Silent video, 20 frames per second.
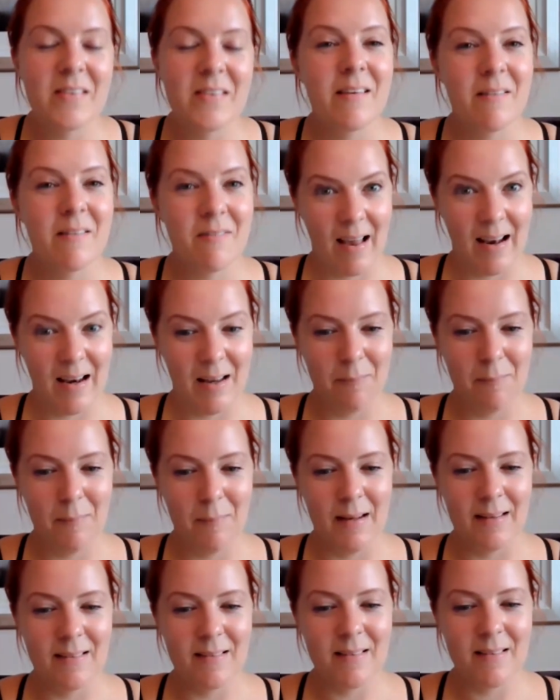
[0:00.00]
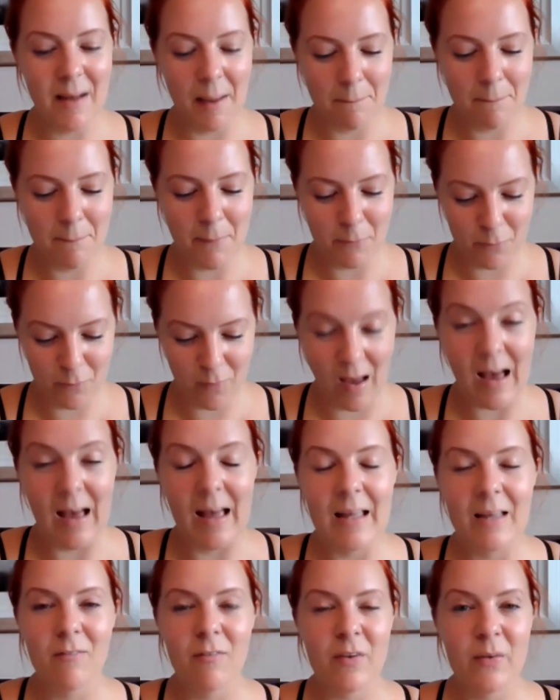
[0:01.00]
Development. Number
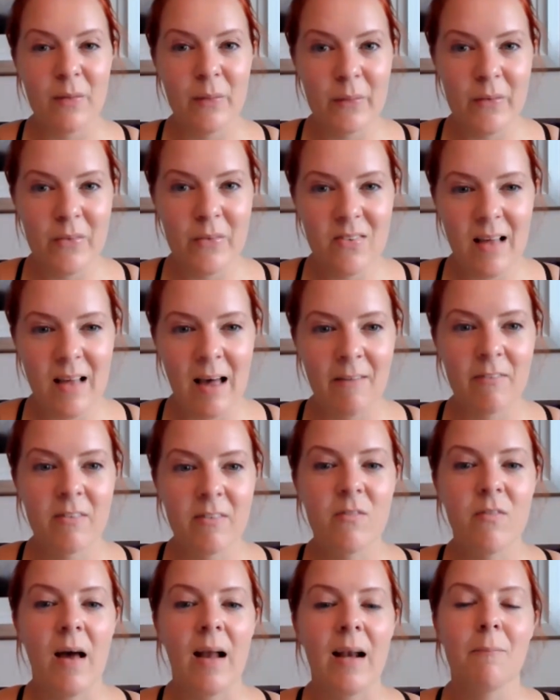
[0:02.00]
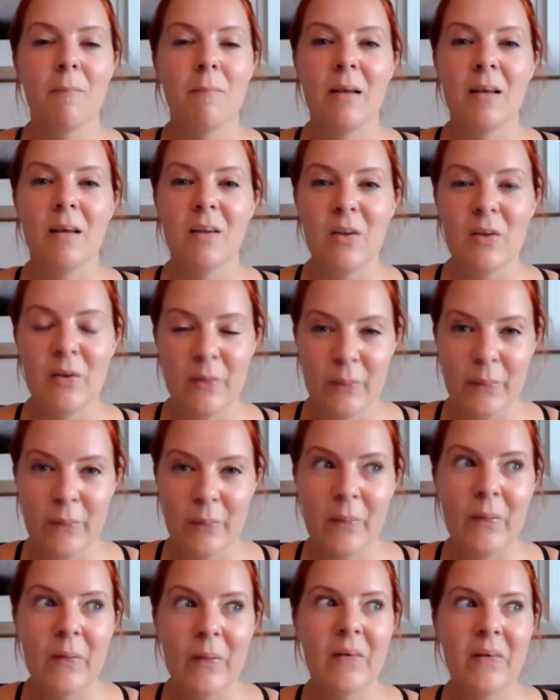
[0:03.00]
5, your self-development,
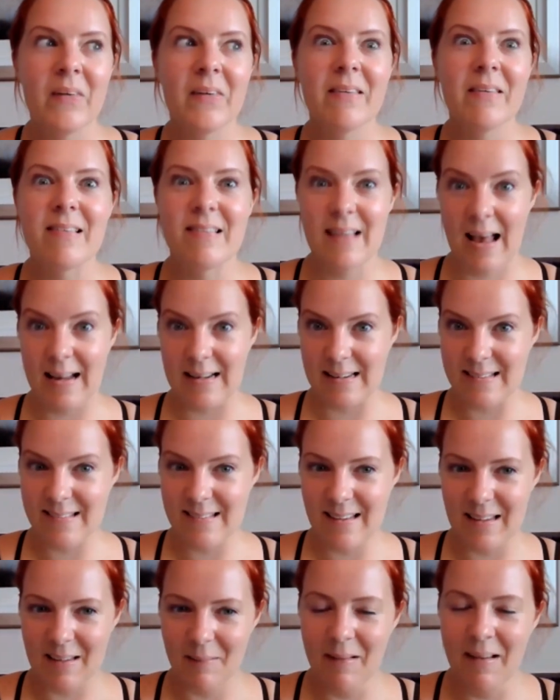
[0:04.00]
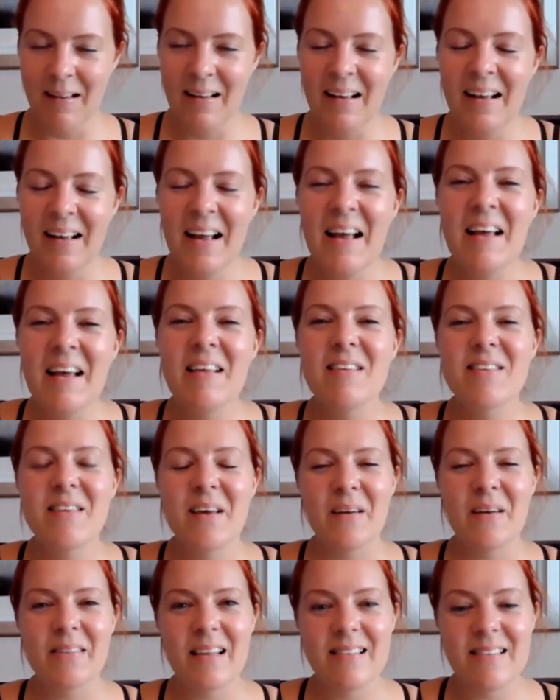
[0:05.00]
your sanity.
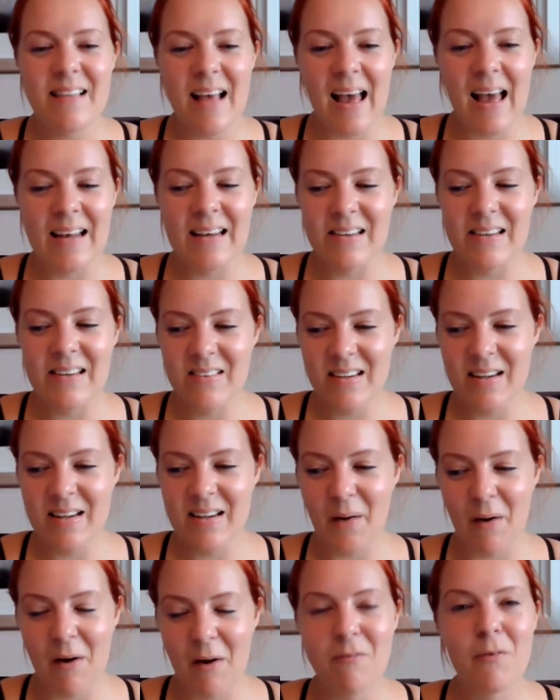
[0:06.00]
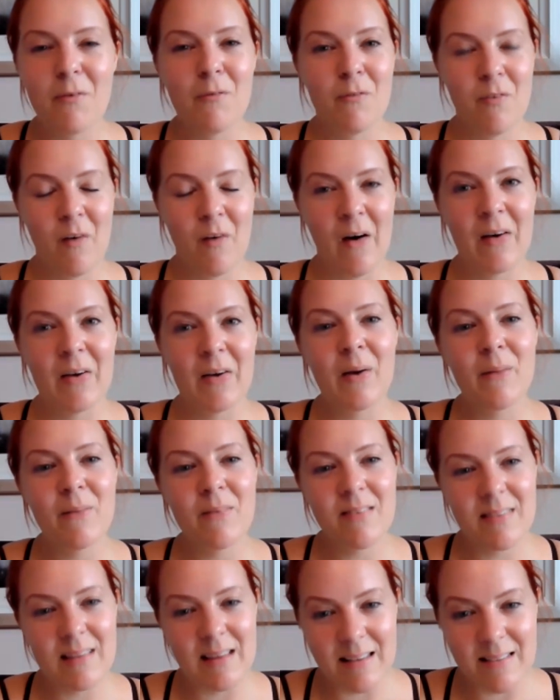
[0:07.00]
So this energy of Virgo
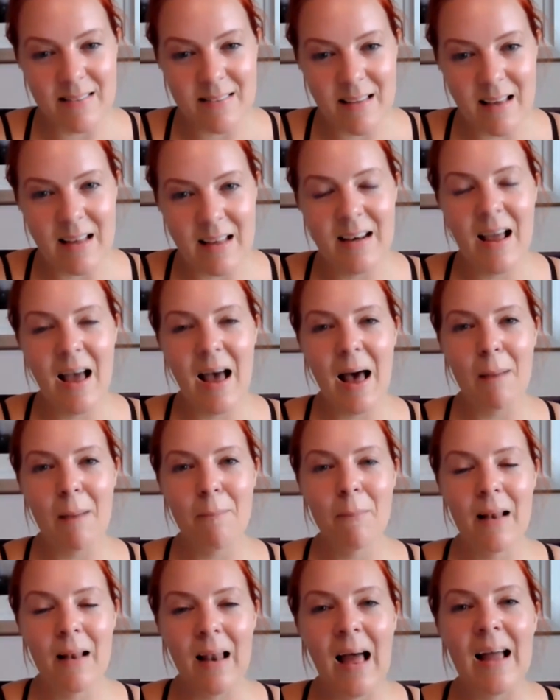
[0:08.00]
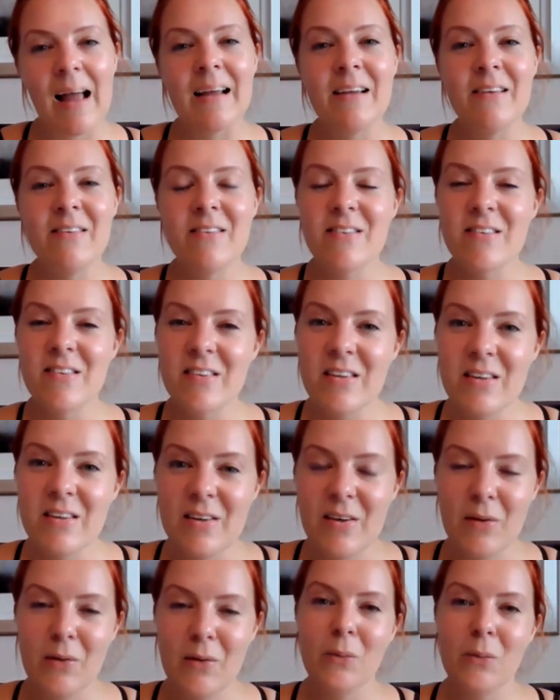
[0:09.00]
season applies to
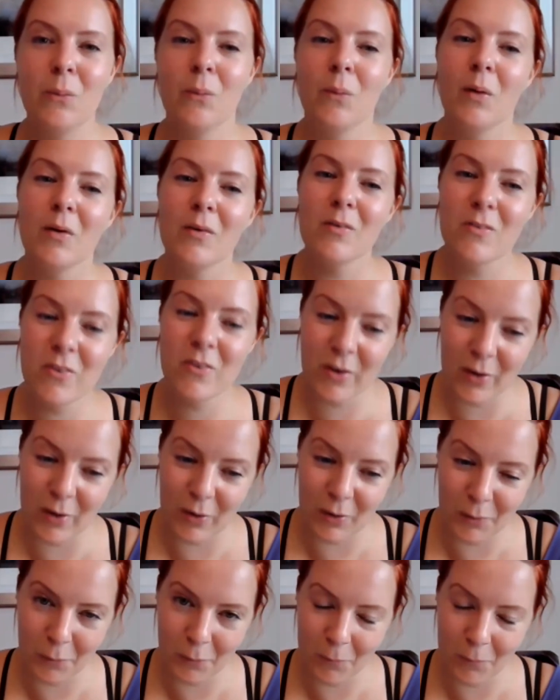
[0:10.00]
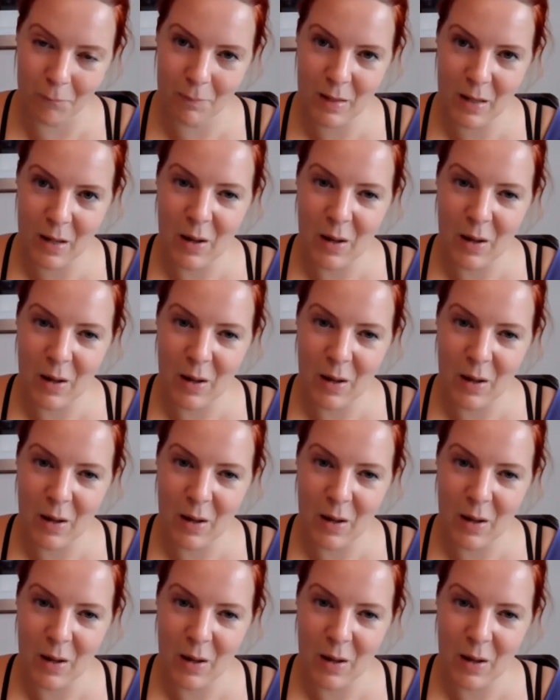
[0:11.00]
you too.